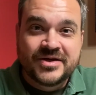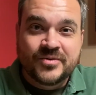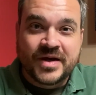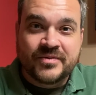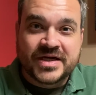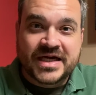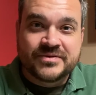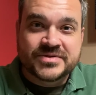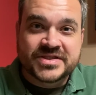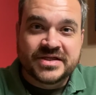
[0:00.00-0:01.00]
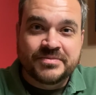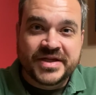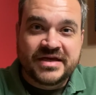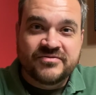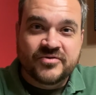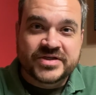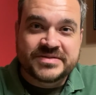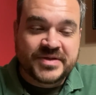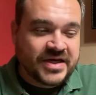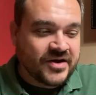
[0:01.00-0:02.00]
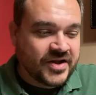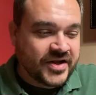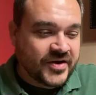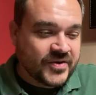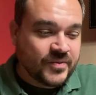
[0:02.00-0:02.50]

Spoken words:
right where God was going to plan for us to be all along.